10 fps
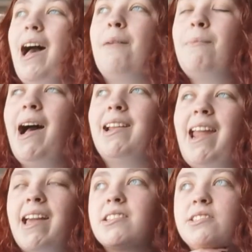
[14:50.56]
my
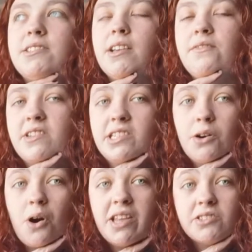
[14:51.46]
next
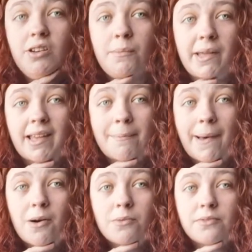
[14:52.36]
video is going to be
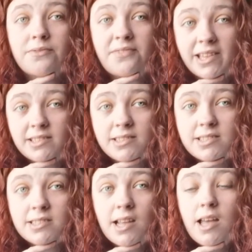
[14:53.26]
about fills,